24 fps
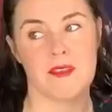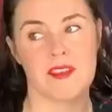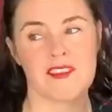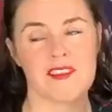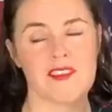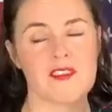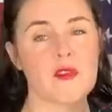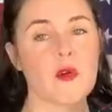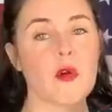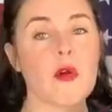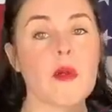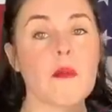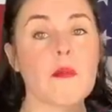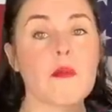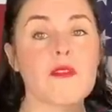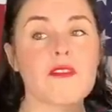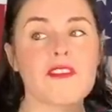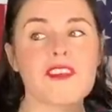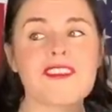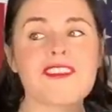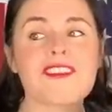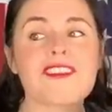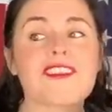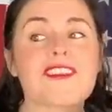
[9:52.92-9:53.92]
this is horrible.
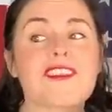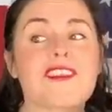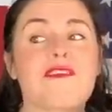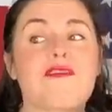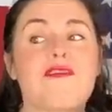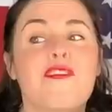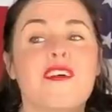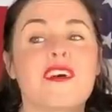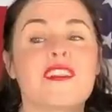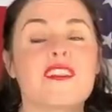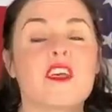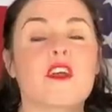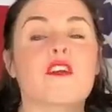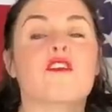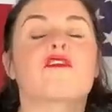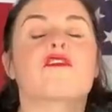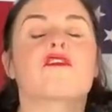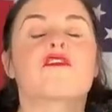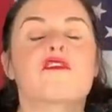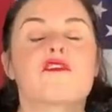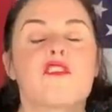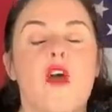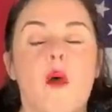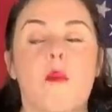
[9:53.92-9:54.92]
This is the, f- there's
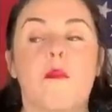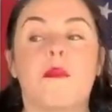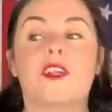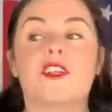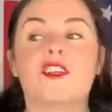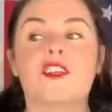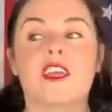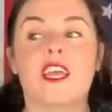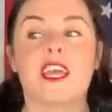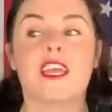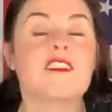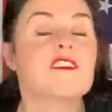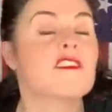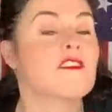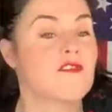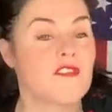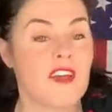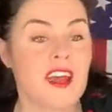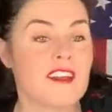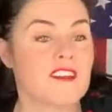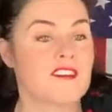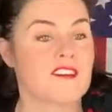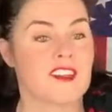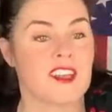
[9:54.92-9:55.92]
so much, it's a
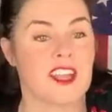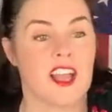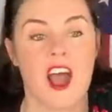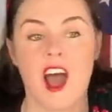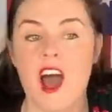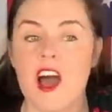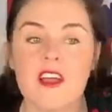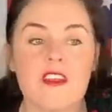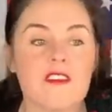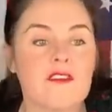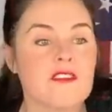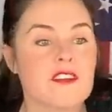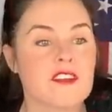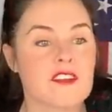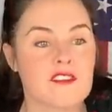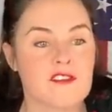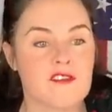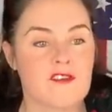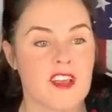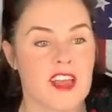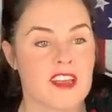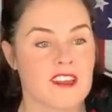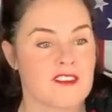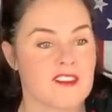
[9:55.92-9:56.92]
fantasy. All of it is
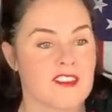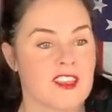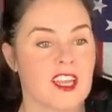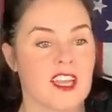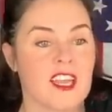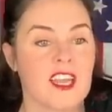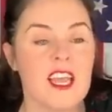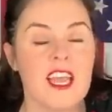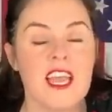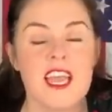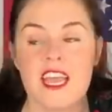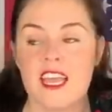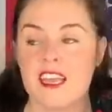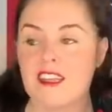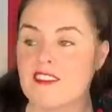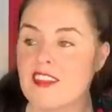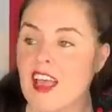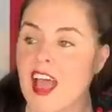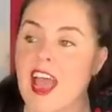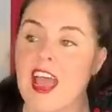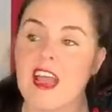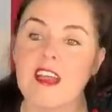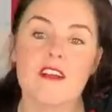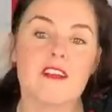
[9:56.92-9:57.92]
fantasy. Yeah. It's
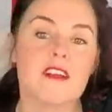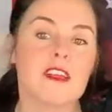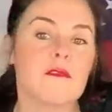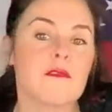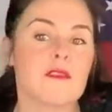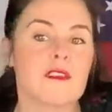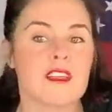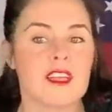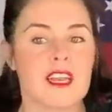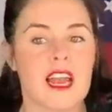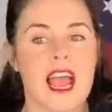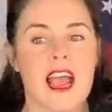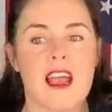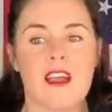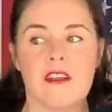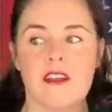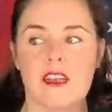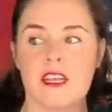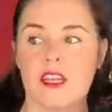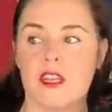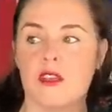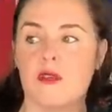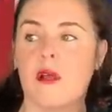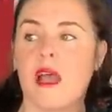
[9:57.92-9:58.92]
irony within
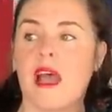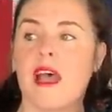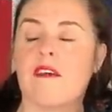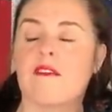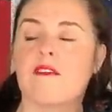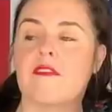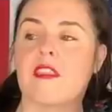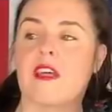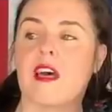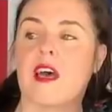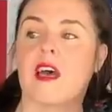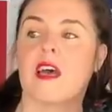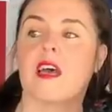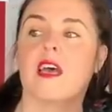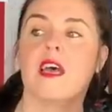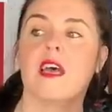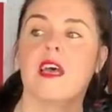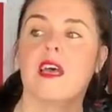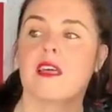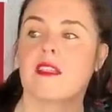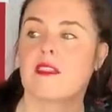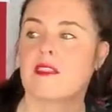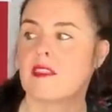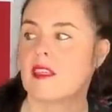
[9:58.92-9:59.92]
irony. You have the,
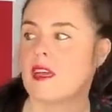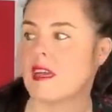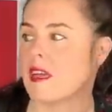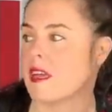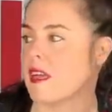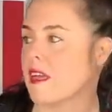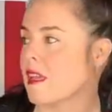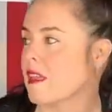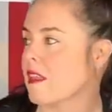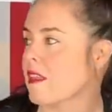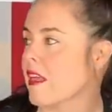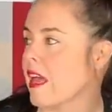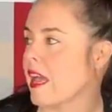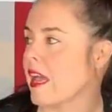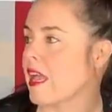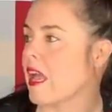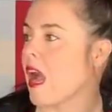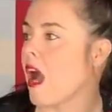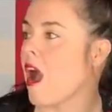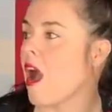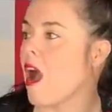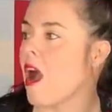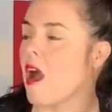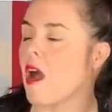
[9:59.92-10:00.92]
the, like,
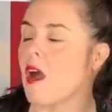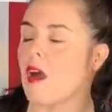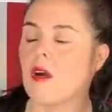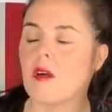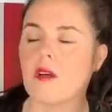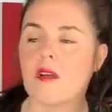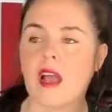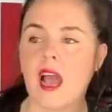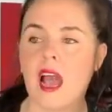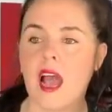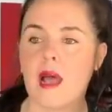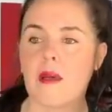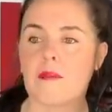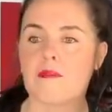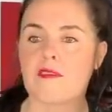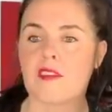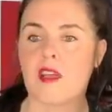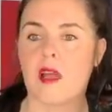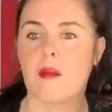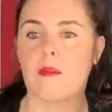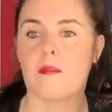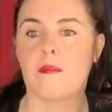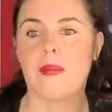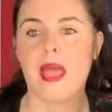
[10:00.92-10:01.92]
all cops
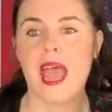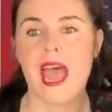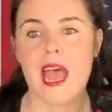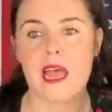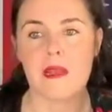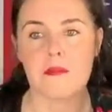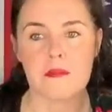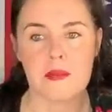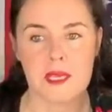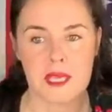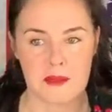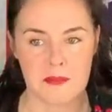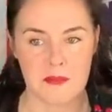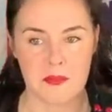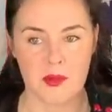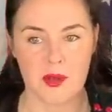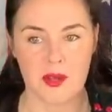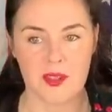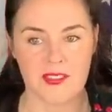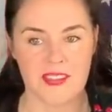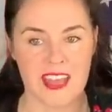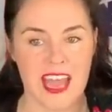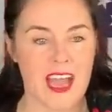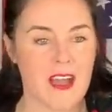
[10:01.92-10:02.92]
are bad
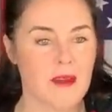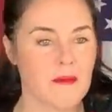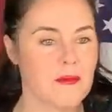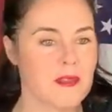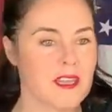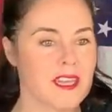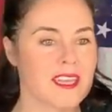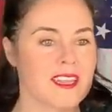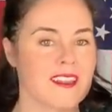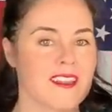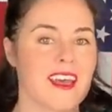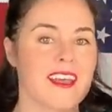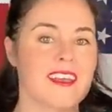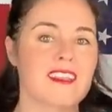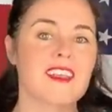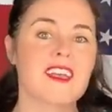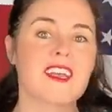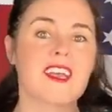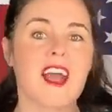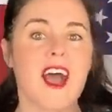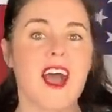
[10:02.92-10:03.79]
people now being like, the